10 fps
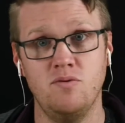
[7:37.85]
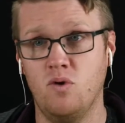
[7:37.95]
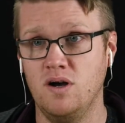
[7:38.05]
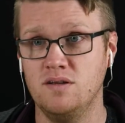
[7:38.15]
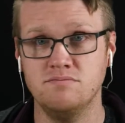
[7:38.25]

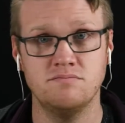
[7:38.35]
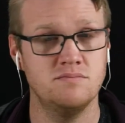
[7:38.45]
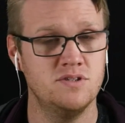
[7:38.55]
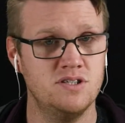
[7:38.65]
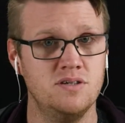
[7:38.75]
1,
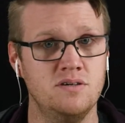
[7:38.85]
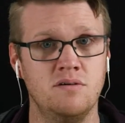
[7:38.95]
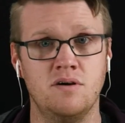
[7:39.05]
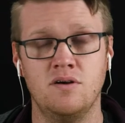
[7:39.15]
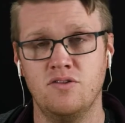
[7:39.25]
2,
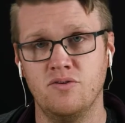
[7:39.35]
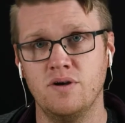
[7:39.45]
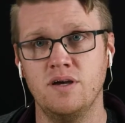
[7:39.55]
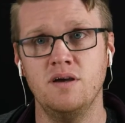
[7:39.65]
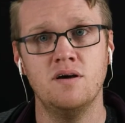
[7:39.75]

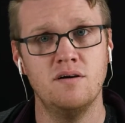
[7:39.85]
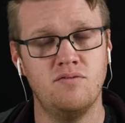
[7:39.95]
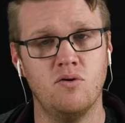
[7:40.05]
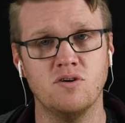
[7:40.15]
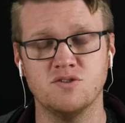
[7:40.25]
3, 4.